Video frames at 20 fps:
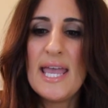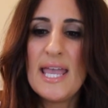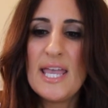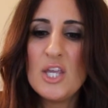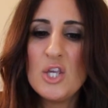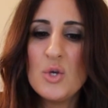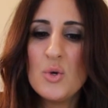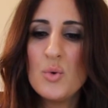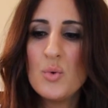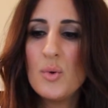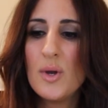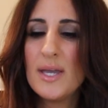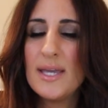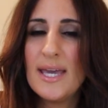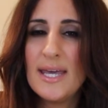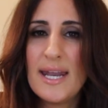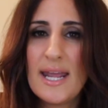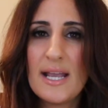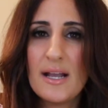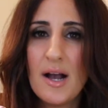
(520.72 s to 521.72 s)
You
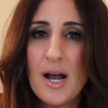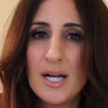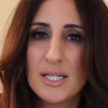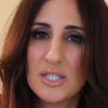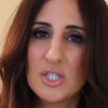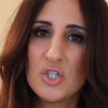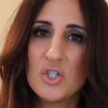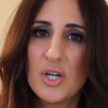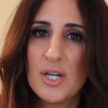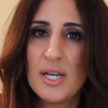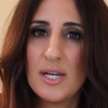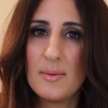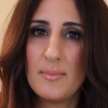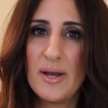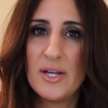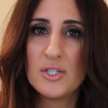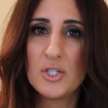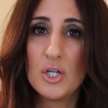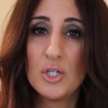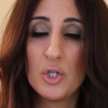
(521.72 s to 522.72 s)
get a concentrated
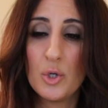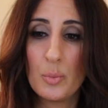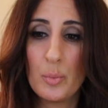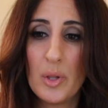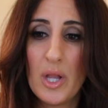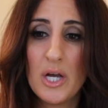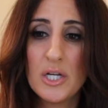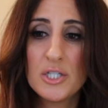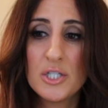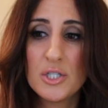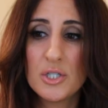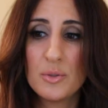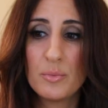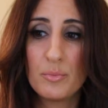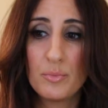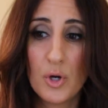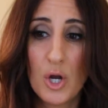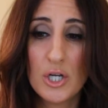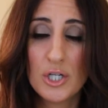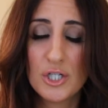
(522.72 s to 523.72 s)
amount on your blush
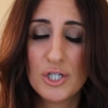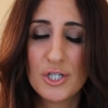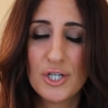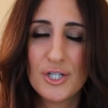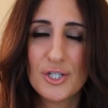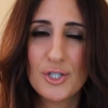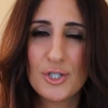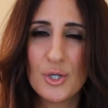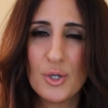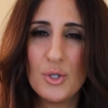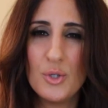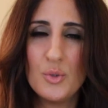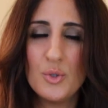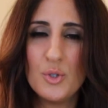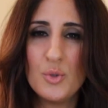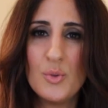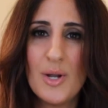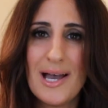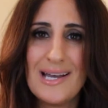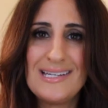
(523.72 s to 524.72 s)
brush, so you
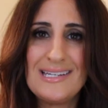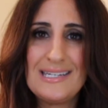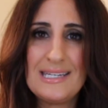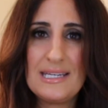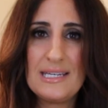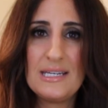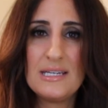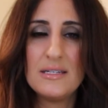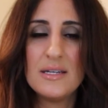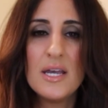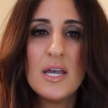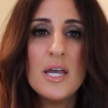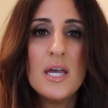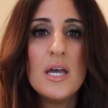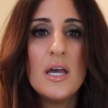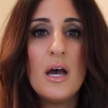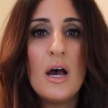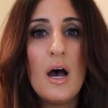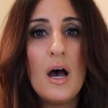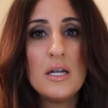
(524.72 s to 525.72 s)
do not need
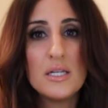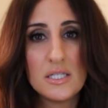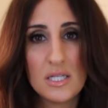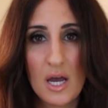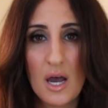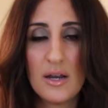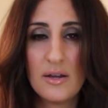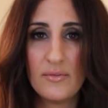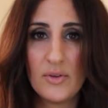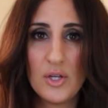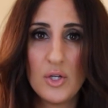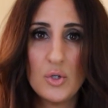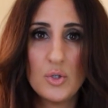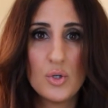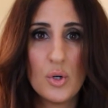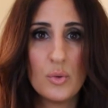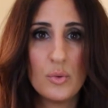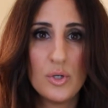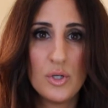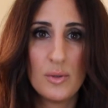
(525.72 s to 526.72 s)
a ton of it. You
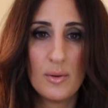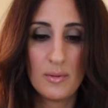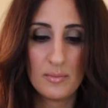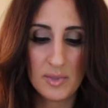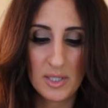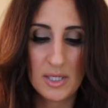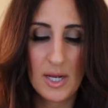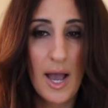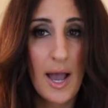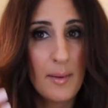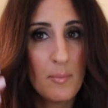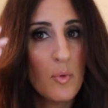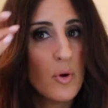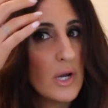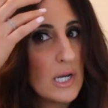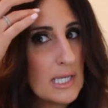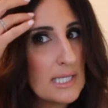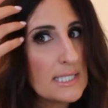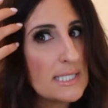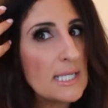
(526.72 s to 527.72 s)
don't, you, I mean, I'm
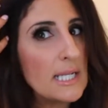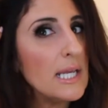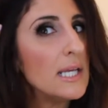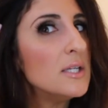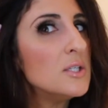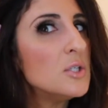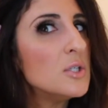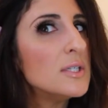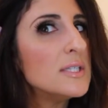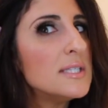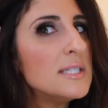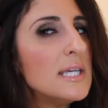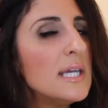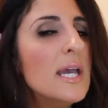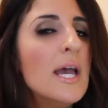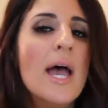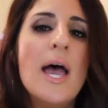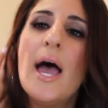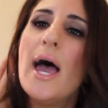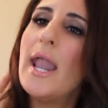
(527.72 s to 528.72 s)
wearing it today, as you can
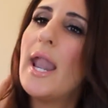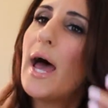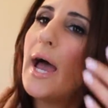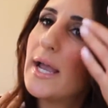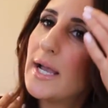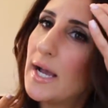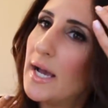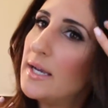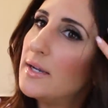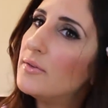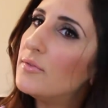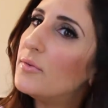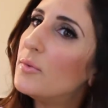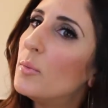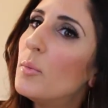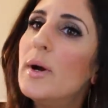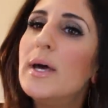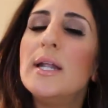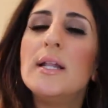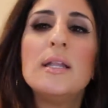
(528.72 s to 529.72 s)
see. And I kind
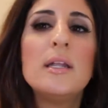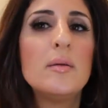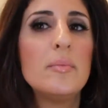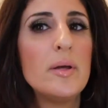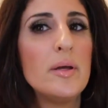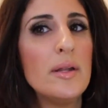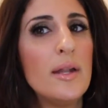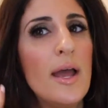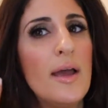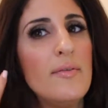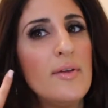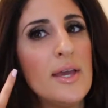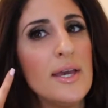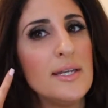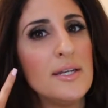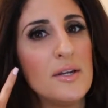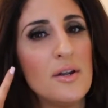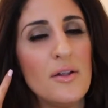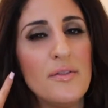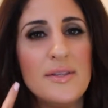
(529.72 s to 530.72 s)
of went a little bit
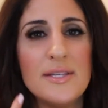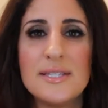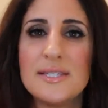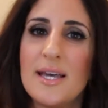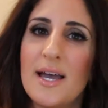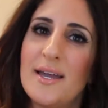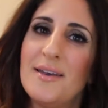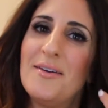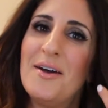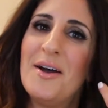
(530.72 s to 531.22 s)
heavy-handed on this side